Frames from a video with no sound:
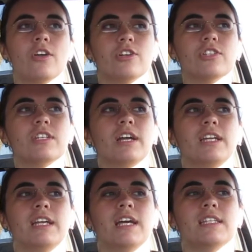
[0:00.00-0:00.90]
You're just not
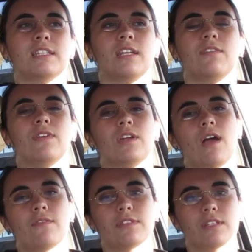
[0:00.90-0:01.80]
going to get a Sunday video
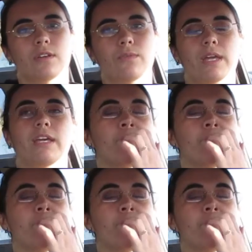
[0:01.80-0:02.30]
every single week.